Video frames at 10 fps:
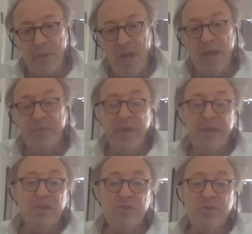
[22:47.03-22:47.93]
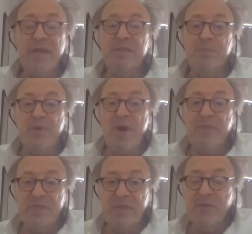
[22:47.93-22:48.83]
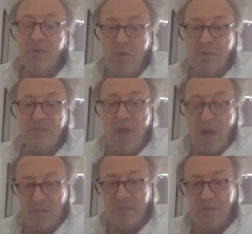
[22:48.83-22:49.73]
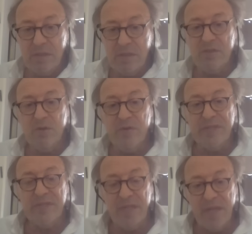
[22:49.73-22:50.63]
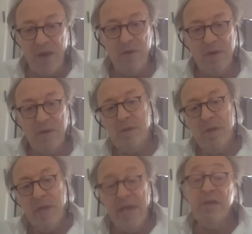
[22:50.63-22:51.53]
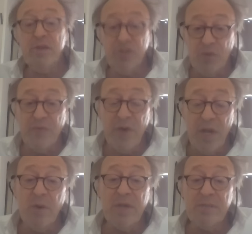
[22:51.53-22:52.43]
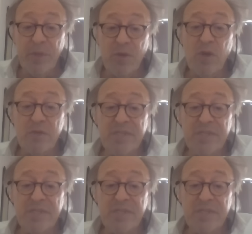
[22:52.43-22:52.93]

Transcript: I think you should take some profits if you long stocks. It's too risky now. And you should follow us because we're